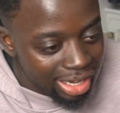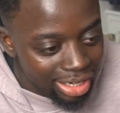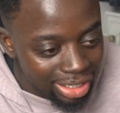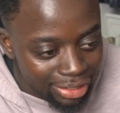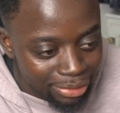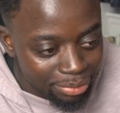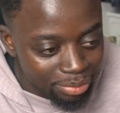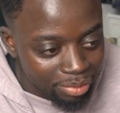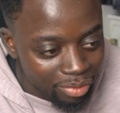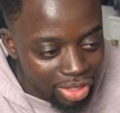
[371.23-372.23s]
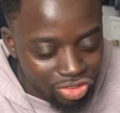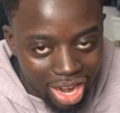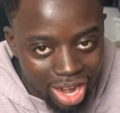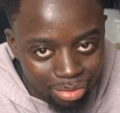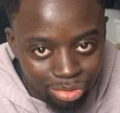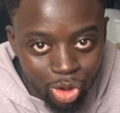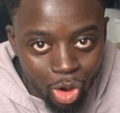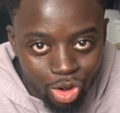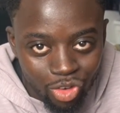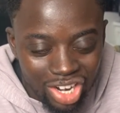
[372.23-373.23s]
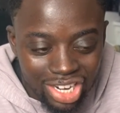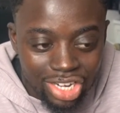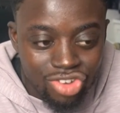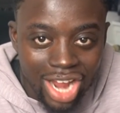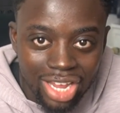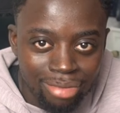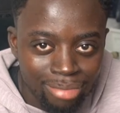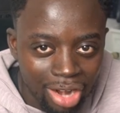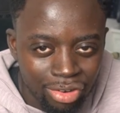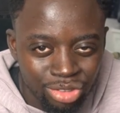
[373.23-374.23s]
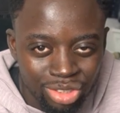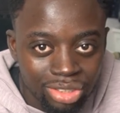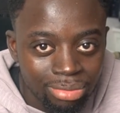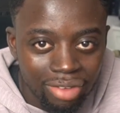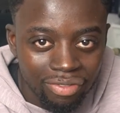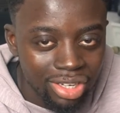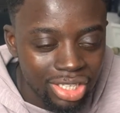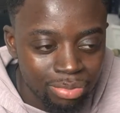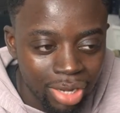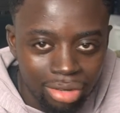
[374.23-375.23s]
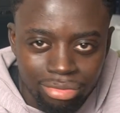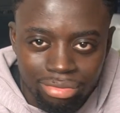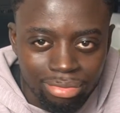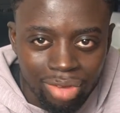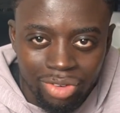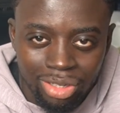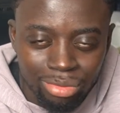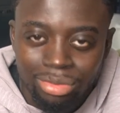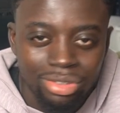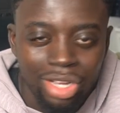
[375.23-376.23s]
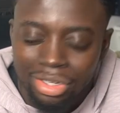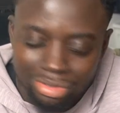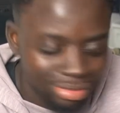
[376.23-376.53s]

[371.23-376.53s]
Trying to go on holiday, tracking macros, using my fitness pal. My friend, no.